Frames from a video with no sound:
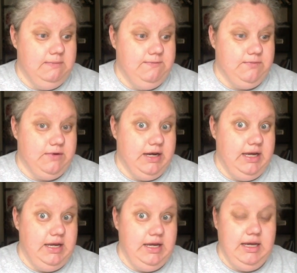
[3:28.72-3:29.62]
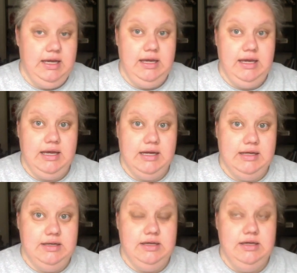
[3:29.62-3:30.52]
Friday
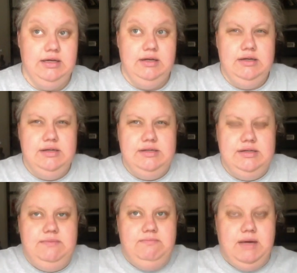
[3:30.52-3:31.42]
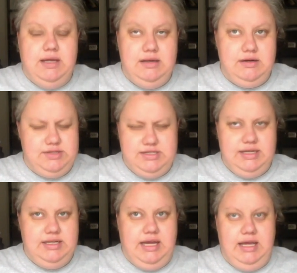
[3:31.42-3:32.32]
and
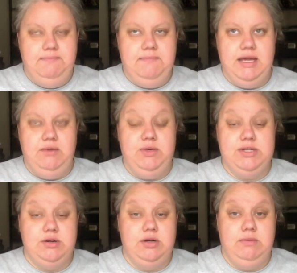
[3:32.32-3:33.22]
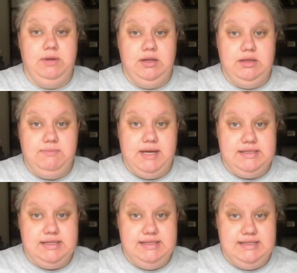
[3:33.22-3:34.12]
Sunday, and we started building the beds
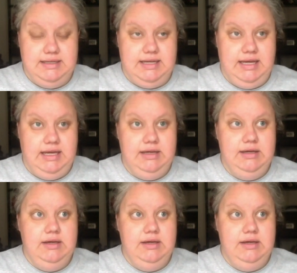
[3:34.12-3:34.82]
on Sunday.